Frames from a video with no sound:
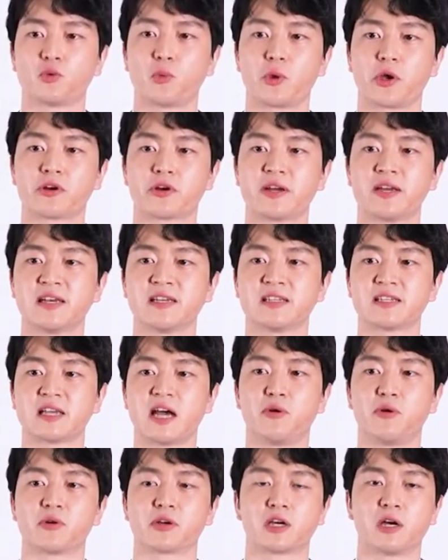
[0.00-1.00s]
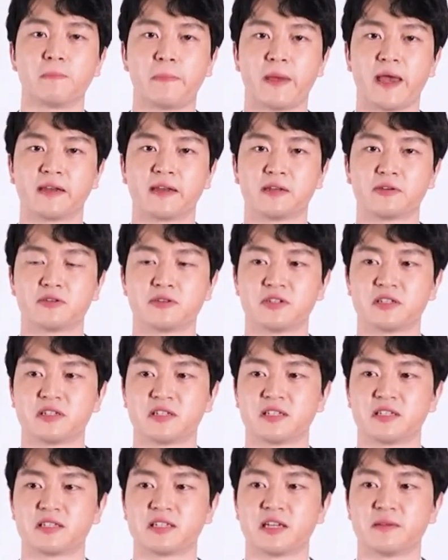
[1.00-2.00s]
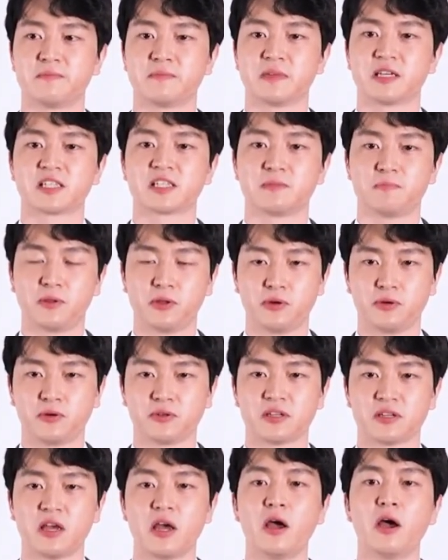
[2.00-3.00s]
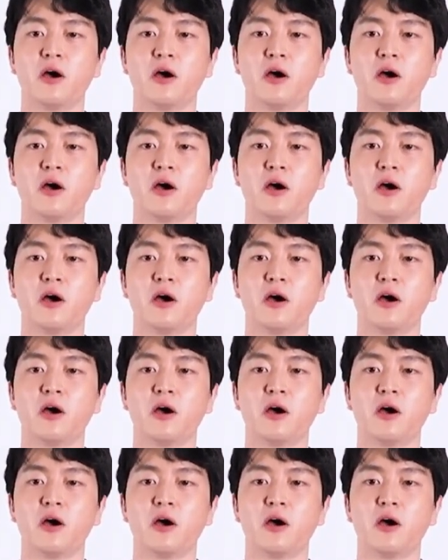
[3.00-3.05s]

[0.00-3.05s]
whereas our competitor's system explodes